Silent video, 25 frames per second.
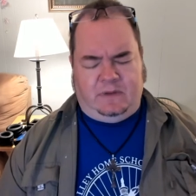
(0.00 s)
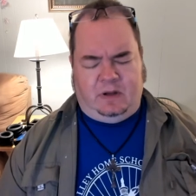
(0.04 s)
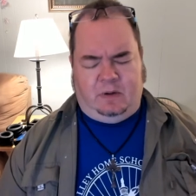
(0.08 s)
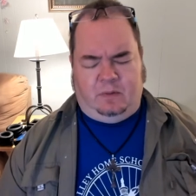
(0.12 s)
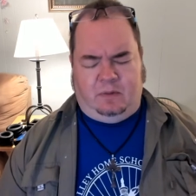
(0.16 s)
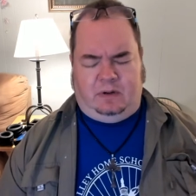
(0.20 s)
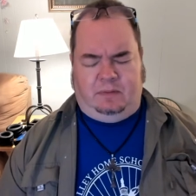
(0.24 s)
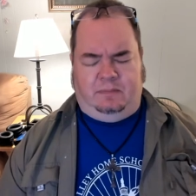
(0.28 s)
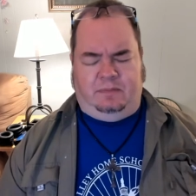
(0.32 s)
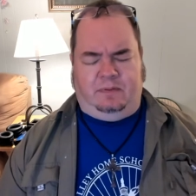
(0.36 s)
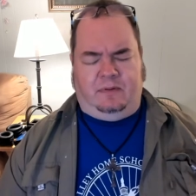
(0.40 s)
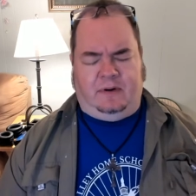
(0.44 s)

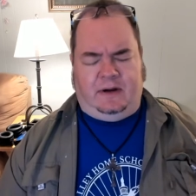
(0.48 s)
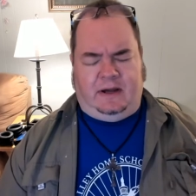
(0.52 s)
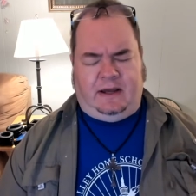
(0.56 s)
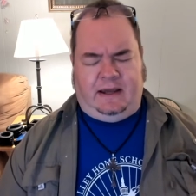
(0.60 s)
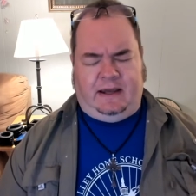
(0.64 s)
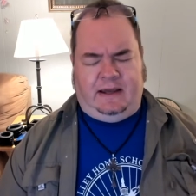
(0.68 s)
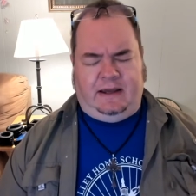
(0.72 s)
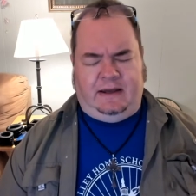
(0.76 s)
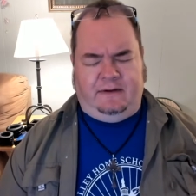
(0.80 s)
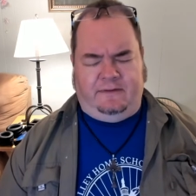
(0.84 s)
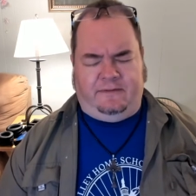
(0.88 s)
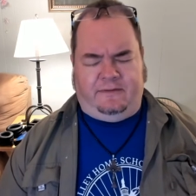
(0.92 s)
We
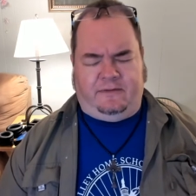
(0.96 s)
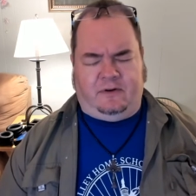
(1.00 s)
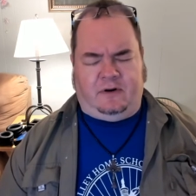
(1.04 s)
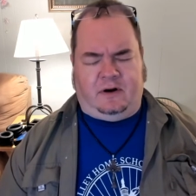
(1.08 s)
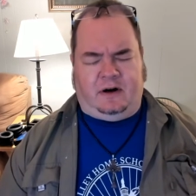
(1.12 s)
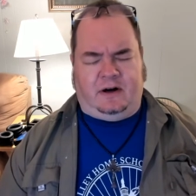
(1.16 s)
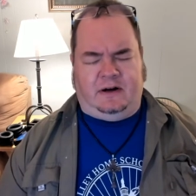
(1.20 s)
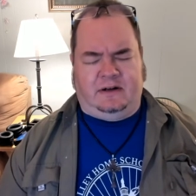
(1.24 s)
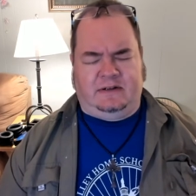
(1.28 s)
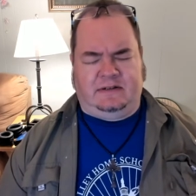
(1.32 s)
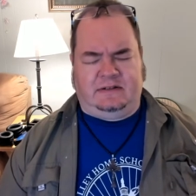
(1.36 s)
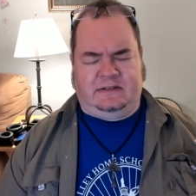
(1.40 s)
pray for
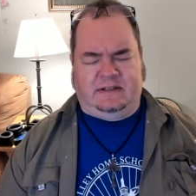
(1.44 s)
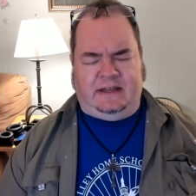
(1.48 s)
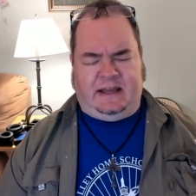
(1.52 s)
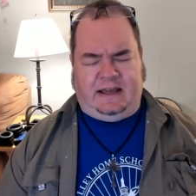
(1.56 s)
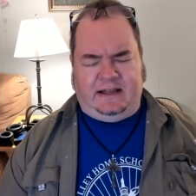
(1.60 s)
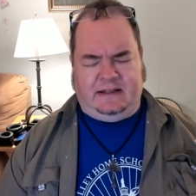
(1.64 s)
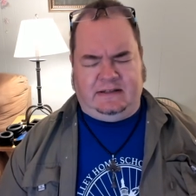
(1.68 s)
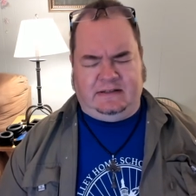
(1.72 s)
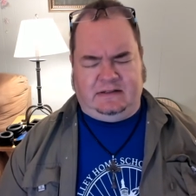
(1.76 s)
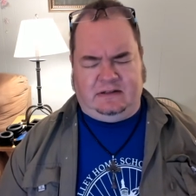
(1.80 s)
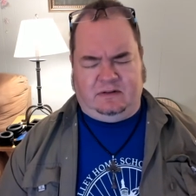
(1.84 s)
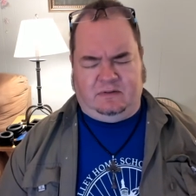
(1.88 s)
our
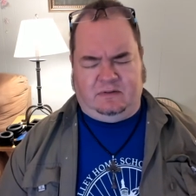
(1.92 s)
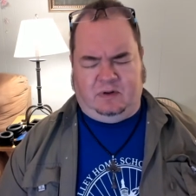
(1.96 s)
state.